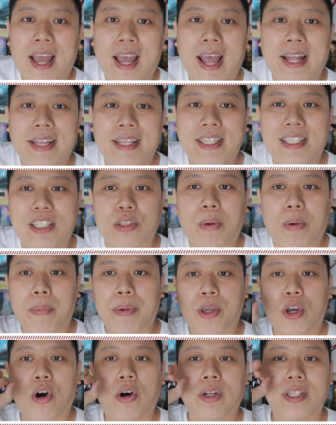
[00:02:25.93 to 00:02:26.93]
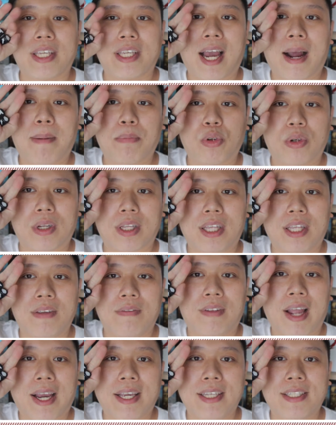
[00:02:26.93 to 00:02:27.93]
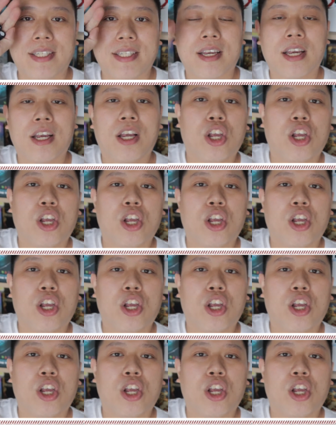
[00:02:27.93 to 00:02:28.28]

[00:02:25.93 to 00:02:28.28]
and this is what we call the Armed to the Teeth dice.